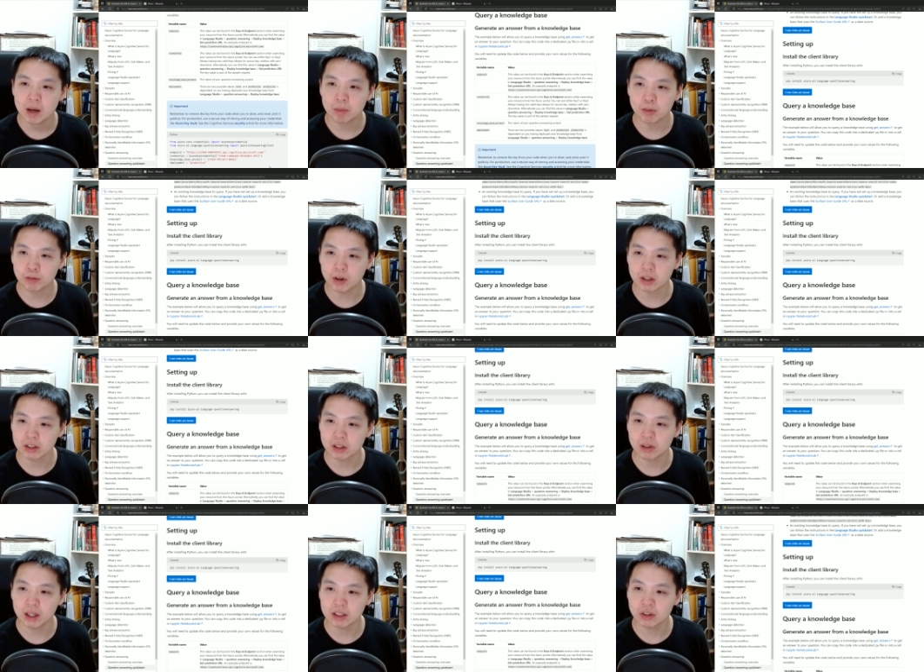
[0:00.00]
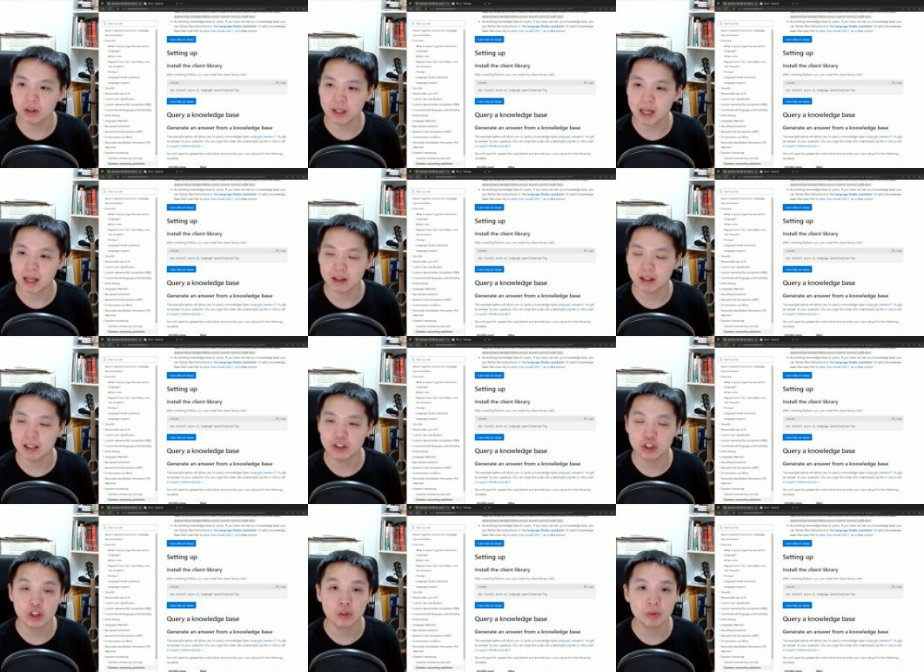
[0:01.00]
But first, let's look at the
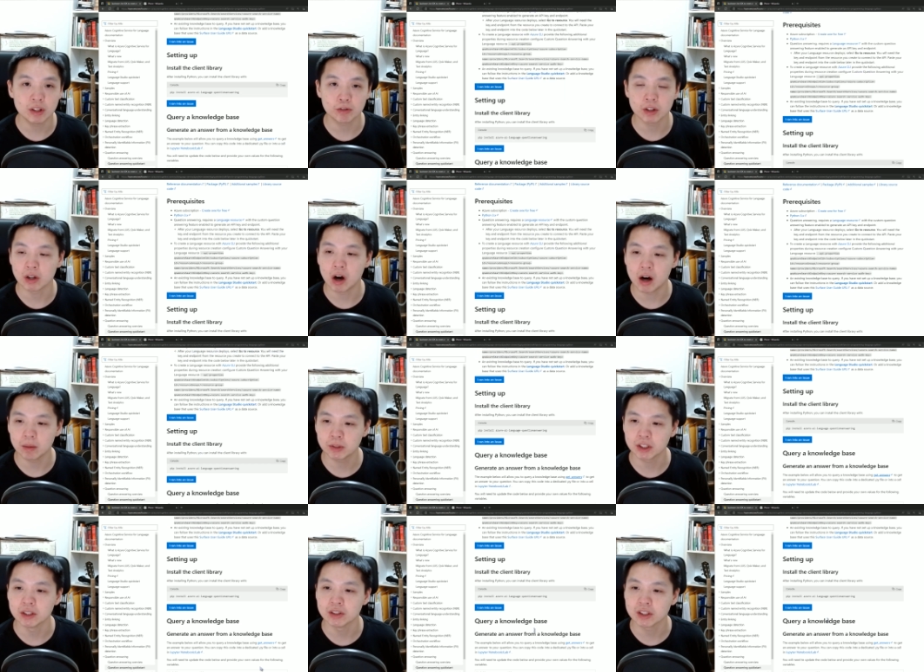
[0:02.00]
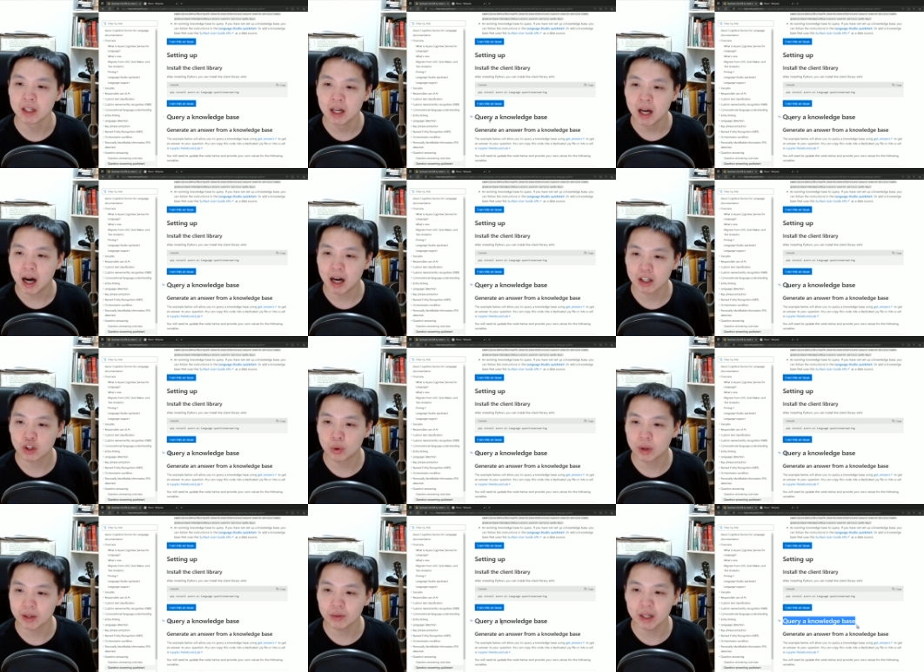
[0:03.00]
two different options: uh,
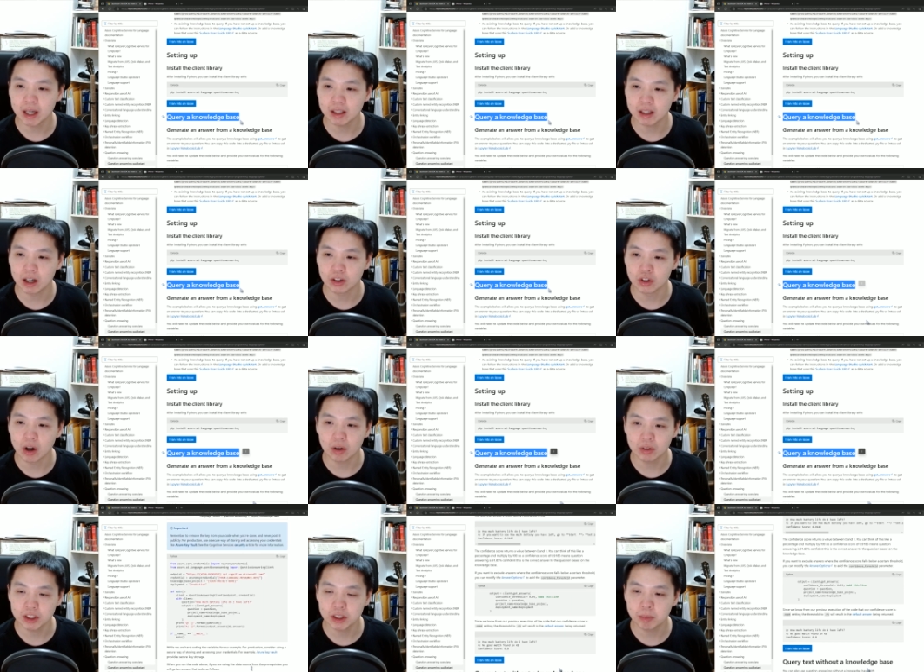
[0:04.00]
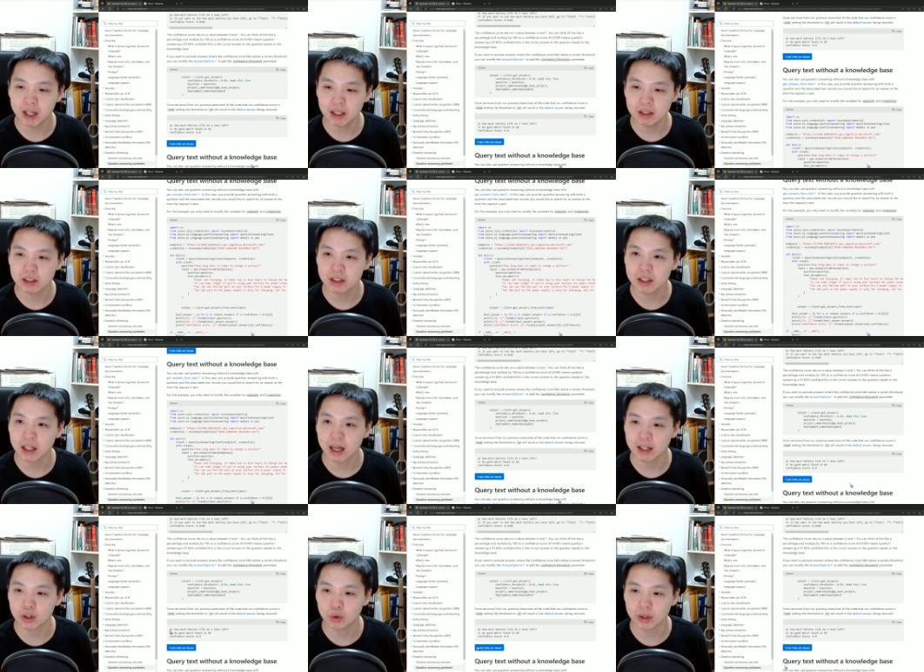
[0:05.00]
querying a knowledge base
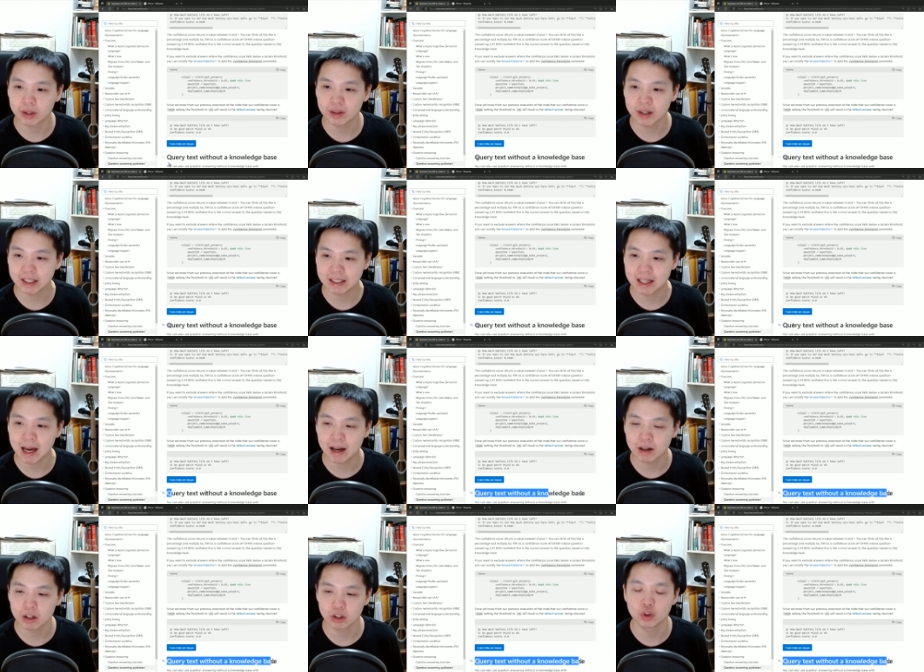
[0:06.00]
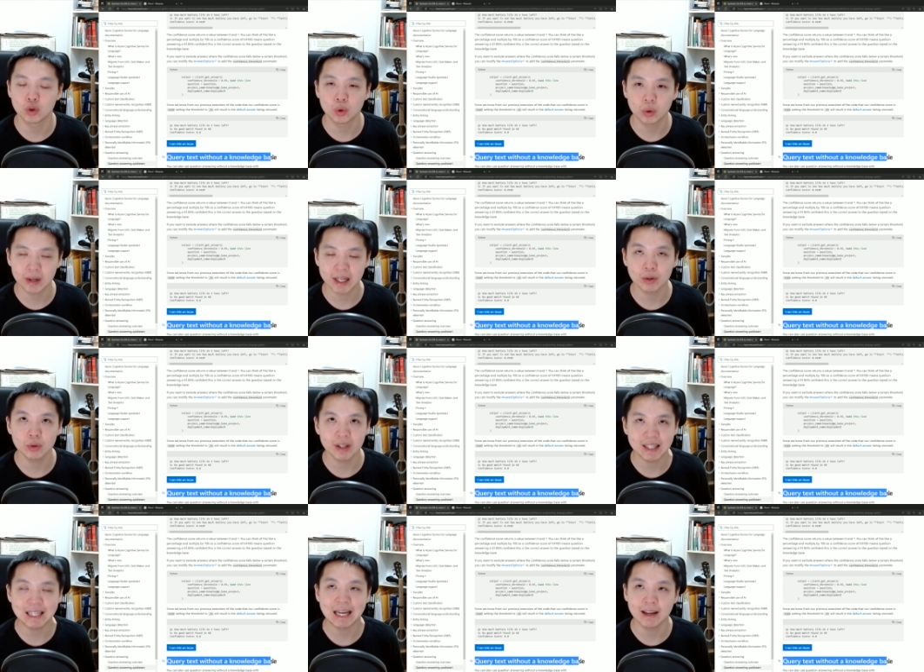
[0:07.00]
and querying te
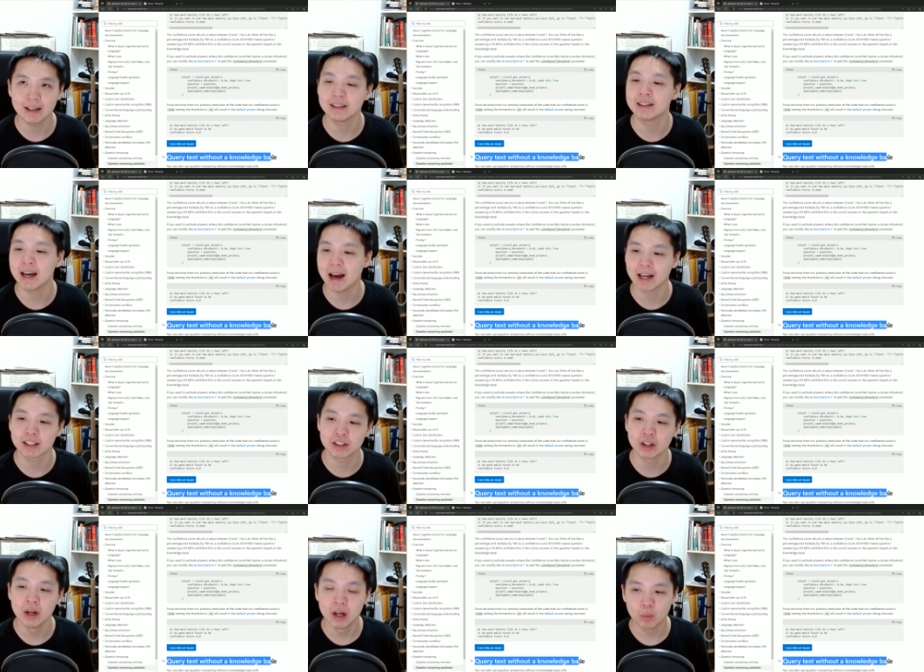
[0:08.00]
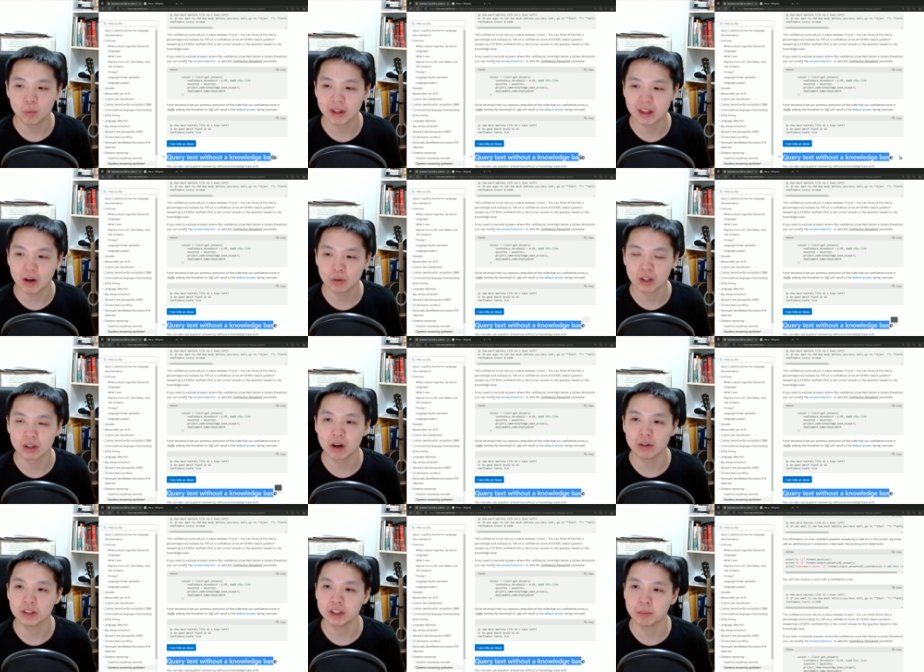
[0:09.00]
querying text without a
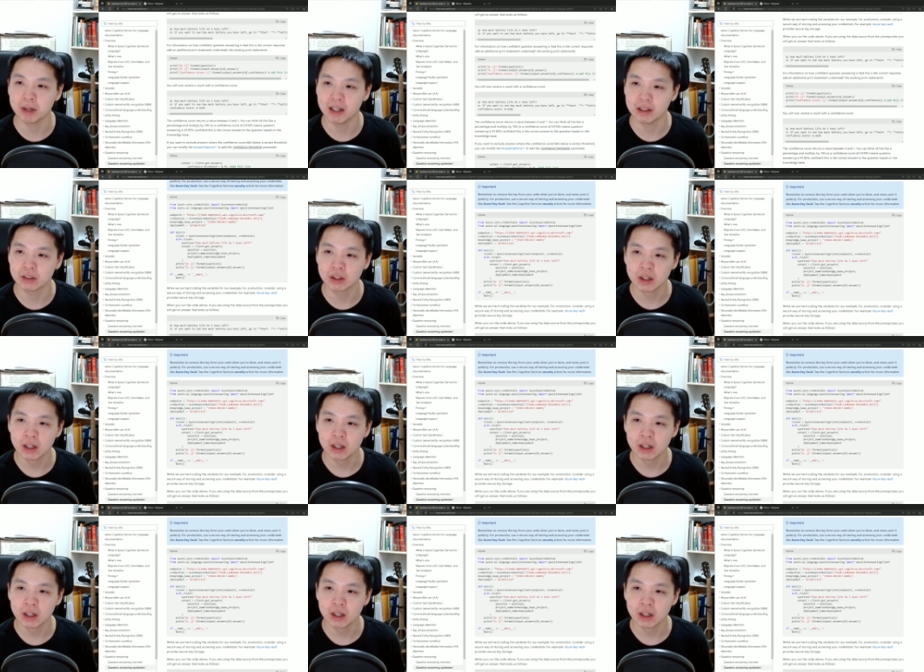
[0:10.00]
knowledge base.